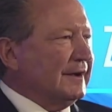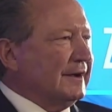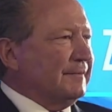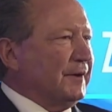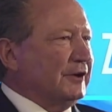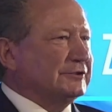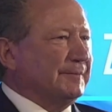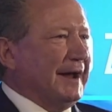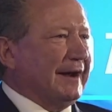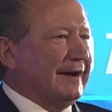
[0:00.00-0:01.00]
boast
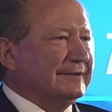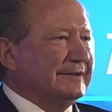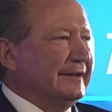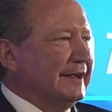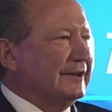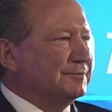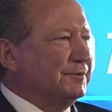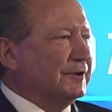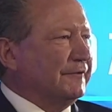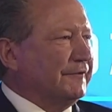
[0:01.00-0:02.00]
about it. It's in the Guinness
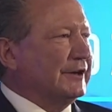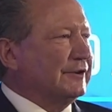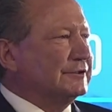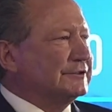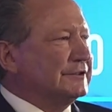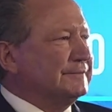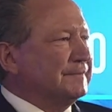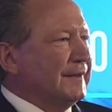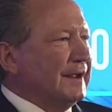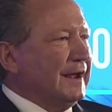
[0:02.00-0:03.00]
Book of Records.
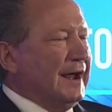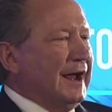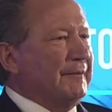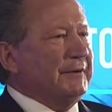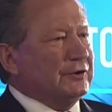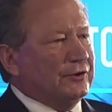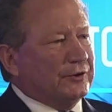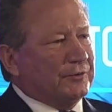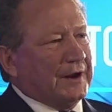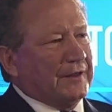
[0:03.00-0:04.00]
And we took
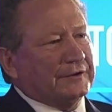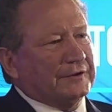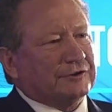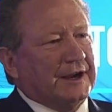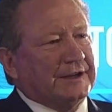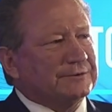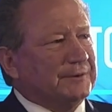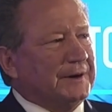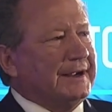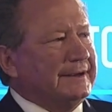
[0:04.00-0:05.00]
one of those trains away